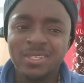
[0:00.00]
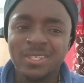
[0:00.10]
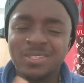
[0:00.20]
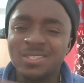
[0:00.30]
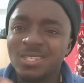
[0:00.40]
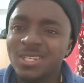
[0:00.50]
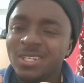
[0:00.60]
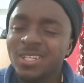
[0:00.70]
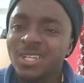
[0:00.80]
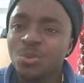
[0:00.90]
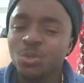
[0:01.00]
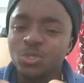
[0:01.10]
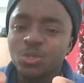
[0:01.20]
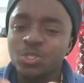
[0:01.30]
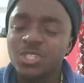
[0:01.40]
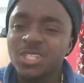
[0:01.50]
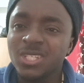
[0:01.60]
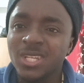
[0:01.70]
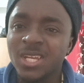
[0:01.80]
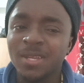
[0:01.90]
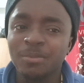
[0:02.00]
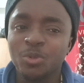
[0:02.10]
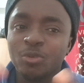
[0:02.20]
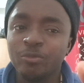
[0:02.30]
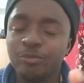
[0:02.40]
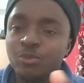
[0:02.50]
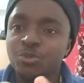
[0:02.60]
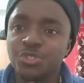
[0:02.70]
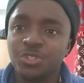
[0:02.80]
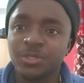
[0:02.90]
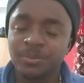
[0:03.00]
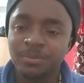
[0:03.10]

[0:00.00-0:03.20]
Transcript: is secretly what causing them confusion.